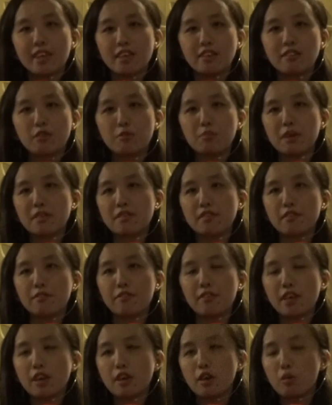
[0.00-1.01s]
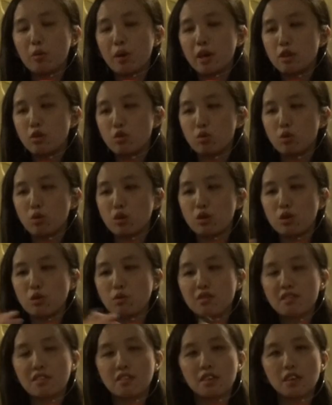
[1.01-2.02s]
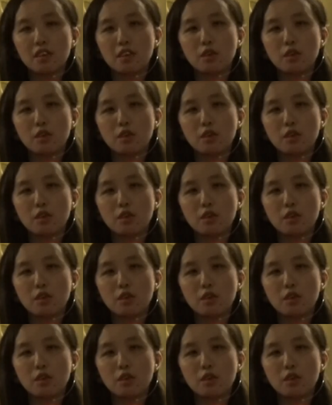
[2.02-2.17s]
specific way to use